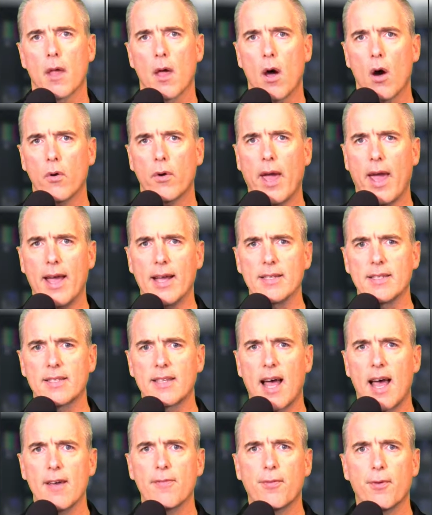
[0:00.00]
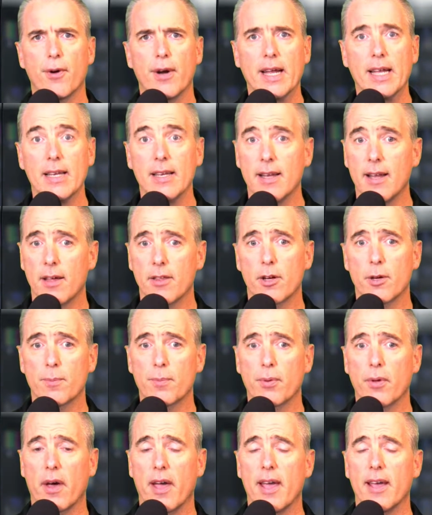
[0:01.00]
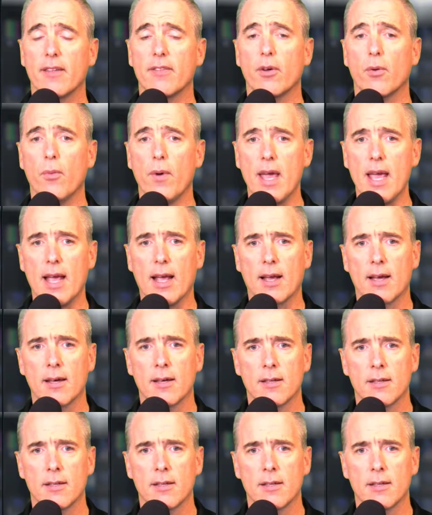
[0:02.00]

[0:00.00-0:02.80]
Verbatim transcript: Okay, it's time for another play of the week.